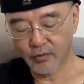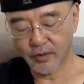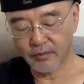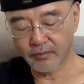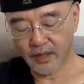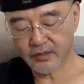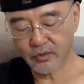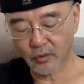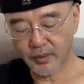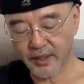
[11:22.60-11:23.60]
We
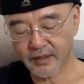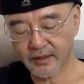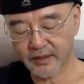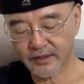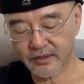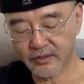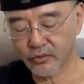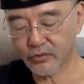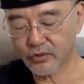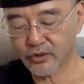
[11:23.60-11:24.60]
must obey the
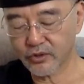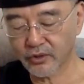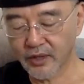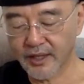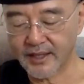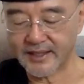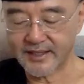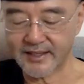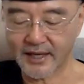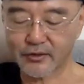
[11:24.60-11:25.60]
institutional
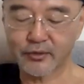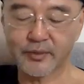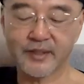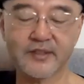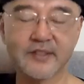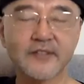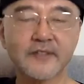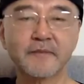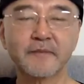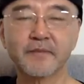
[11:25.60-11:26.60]
sacraments.
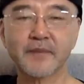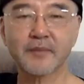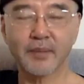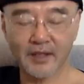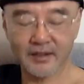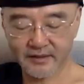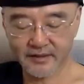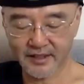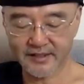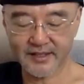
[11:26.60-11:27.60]
But
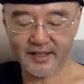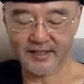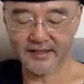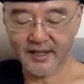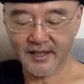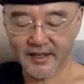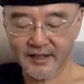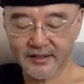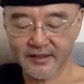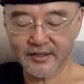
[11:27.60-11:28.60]
then he says,
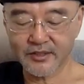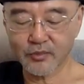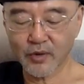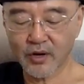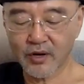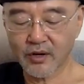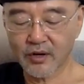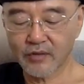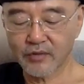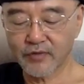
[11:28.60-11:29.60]
this is where
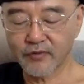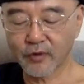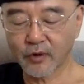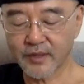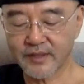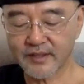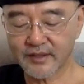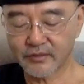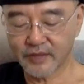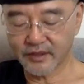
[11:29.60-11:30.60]
reform is
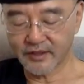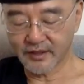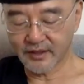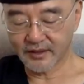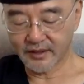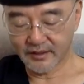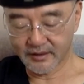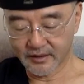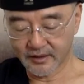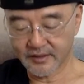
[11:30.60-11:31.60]

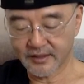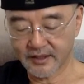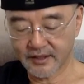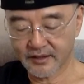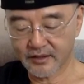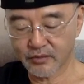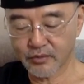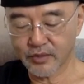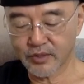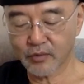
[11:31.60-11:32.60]
needed. The
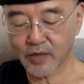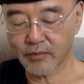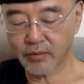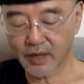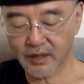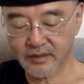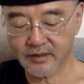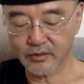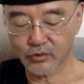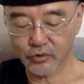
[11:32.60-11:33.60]
reason why
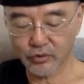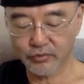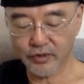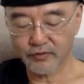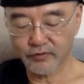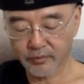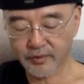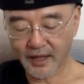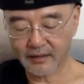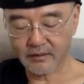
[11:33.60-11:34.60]
Protestant too, reformed